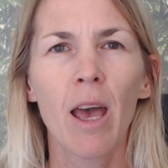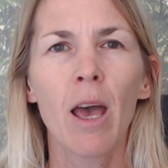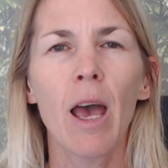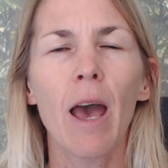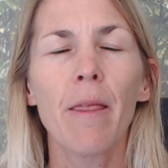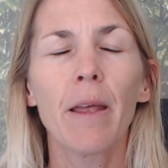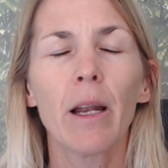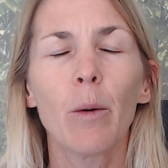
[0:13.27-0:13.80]

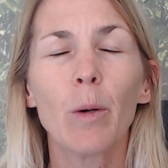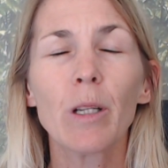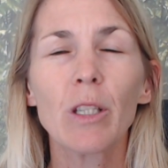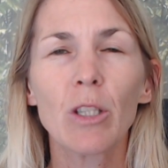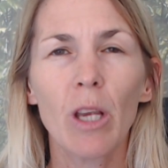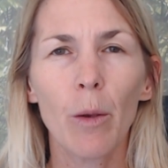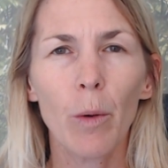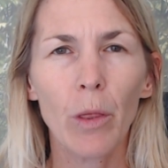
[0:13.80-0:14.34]
and that I want to
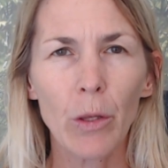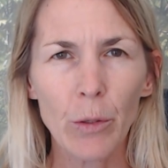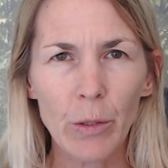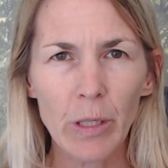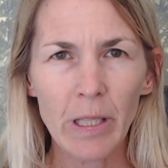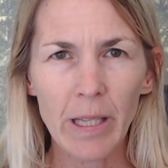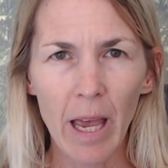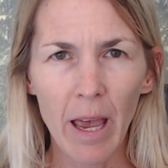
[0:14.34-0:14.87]
share with you
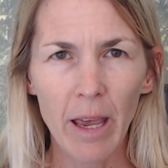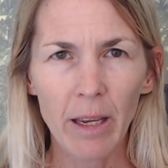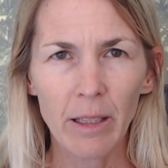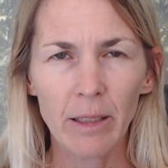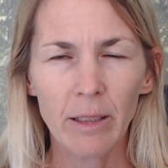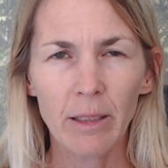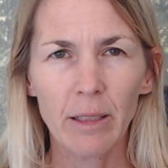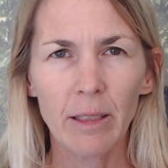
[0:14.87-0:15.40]
today.
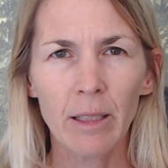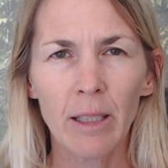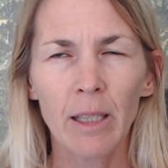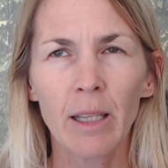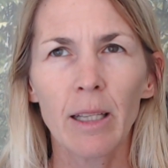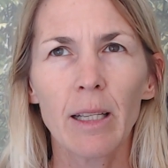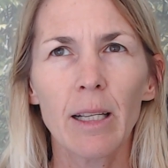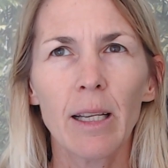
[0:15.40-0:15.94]

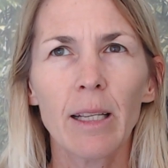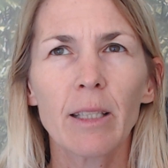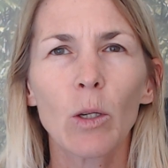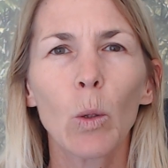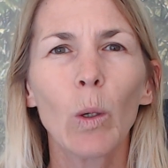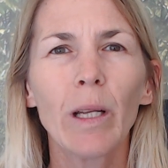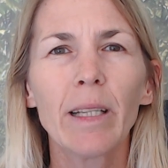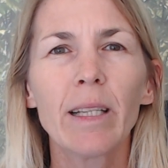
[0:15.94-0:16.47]
Let's
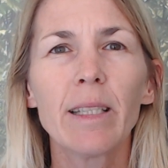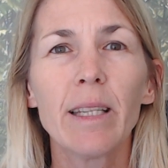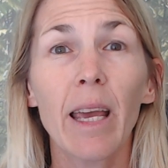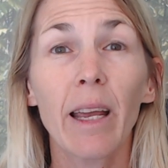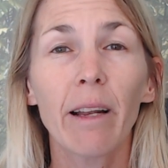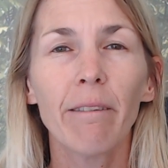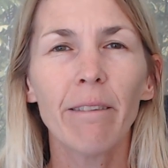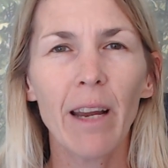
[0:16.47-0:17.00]
call it a
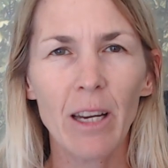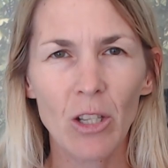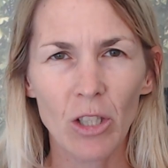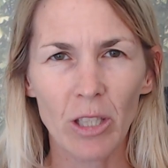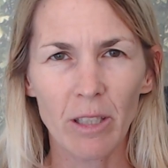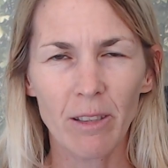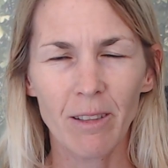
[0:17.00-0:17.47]
declaration.